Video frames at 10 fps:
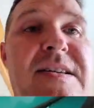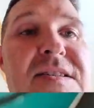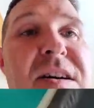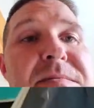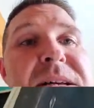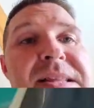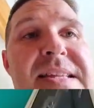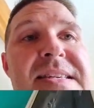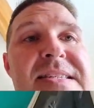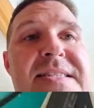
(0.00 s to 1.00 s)
So I'm gonna
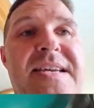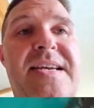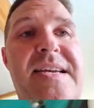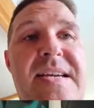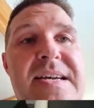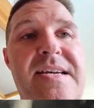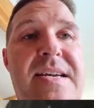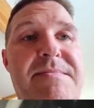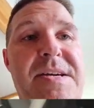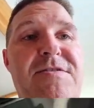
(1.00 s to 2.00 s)
let this thing,
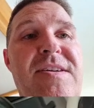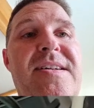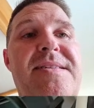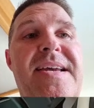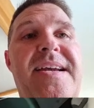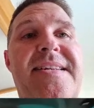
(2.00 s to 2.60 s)
I'm actually gonna take